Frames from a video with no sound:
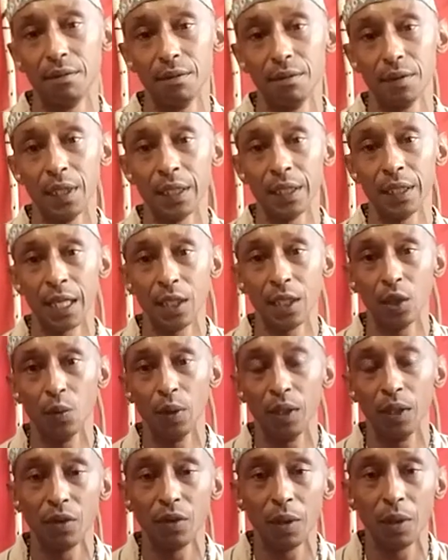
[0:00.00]
that ran
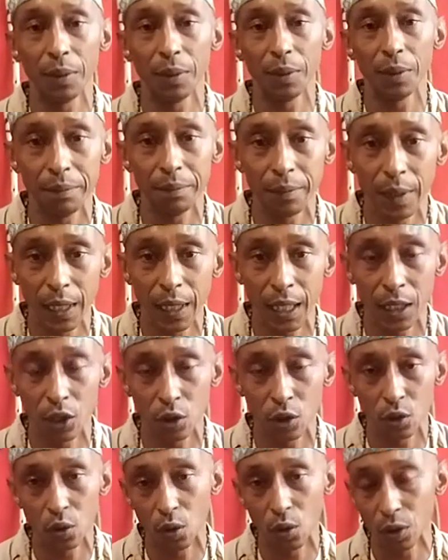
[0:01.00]
away from him, and
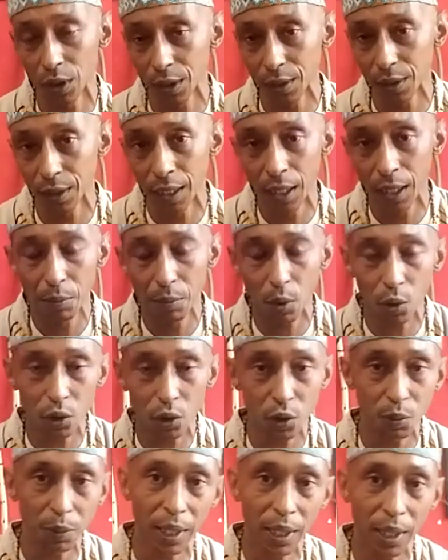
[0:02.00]
his daughter,
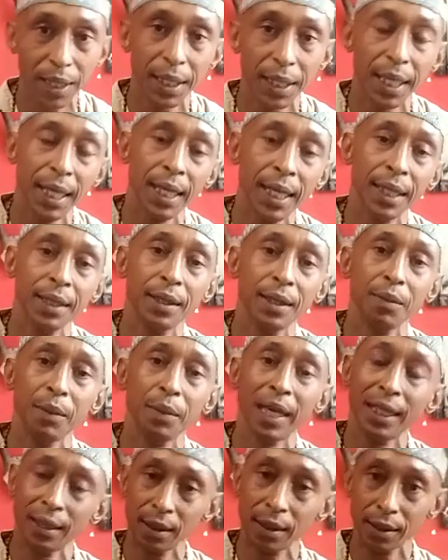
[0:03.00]
Porcupine and
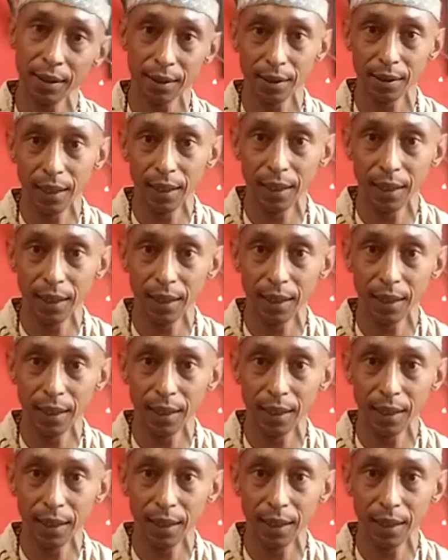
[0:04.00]
Mantis.